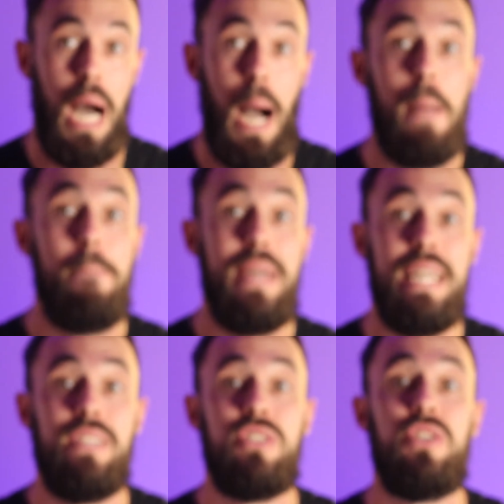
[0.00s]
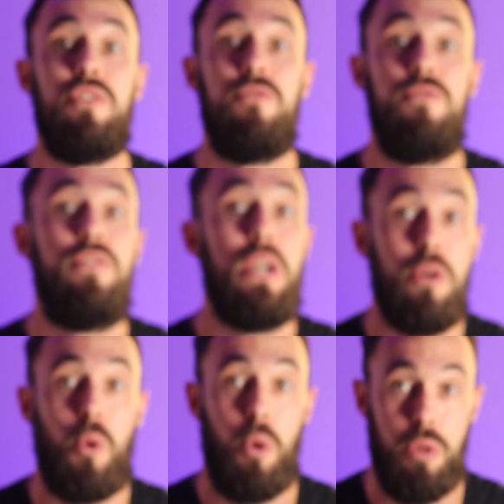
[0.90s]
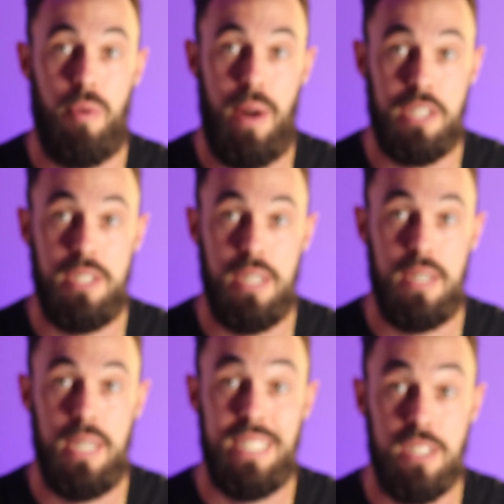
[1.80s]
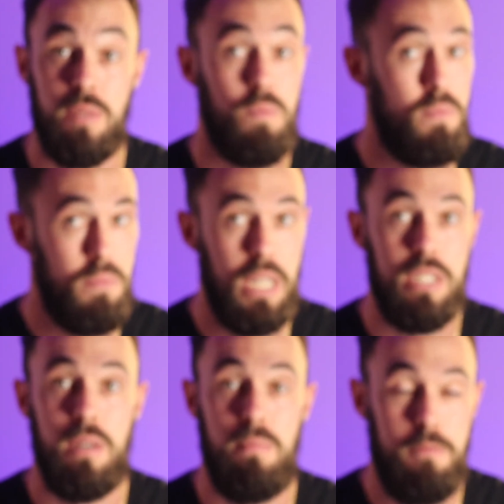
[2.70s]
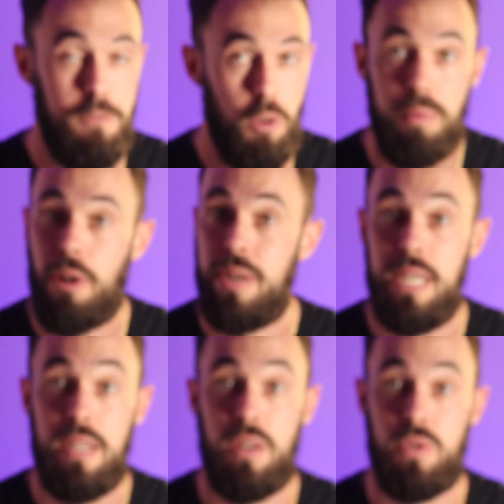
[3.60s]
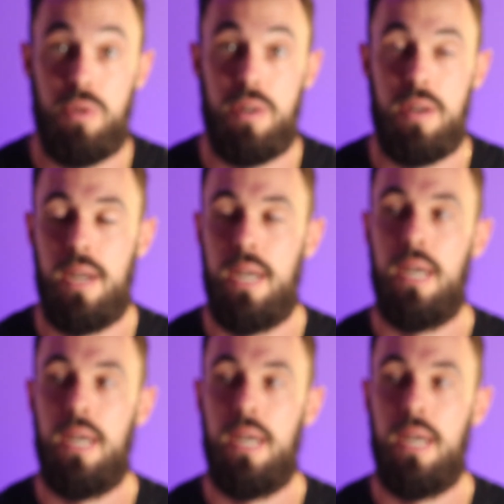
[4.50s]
I mean severe orthorexia. It's a full-blown eating disorder.